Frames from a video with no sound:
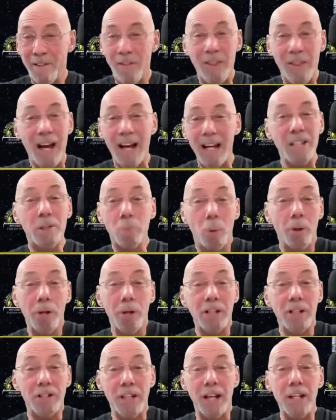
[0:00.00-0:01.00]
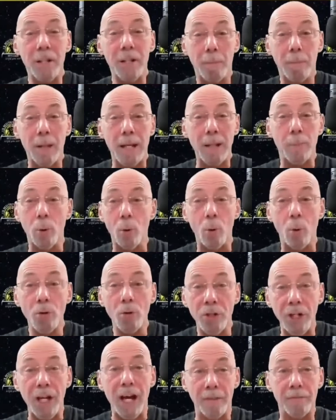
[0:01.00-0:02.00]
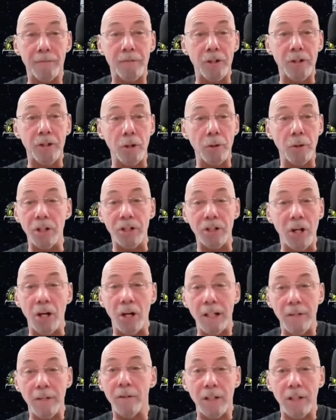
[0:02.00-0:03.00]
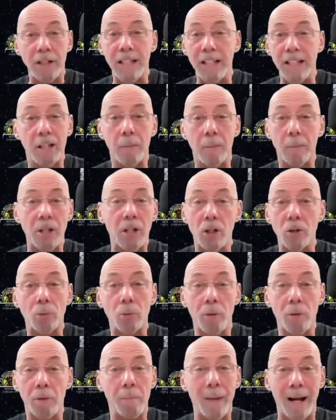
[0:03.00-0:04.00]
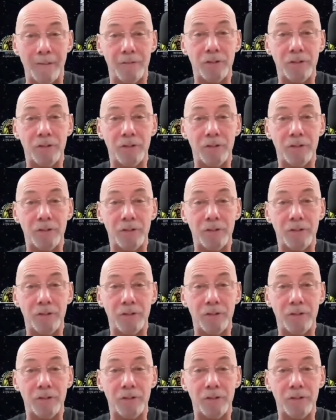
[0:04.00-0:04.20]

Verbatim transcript: That is what I say to people. All you have to do, you don't even need to be good with maths.